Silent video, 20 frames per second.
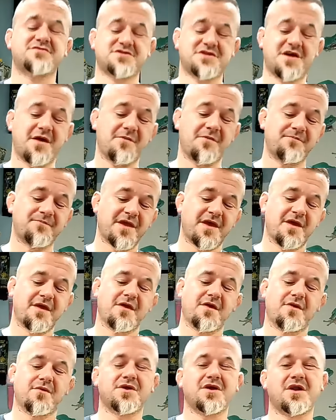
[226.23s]
So,
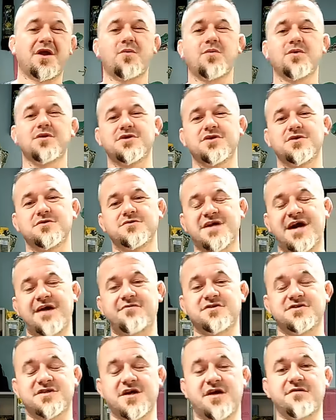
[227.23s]
you know, we'll use
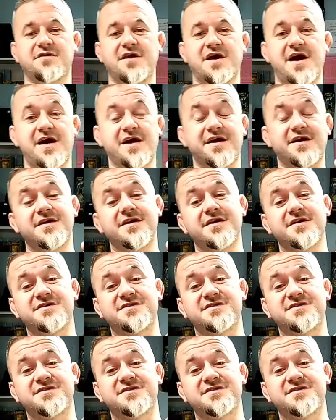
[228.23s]
harrisoni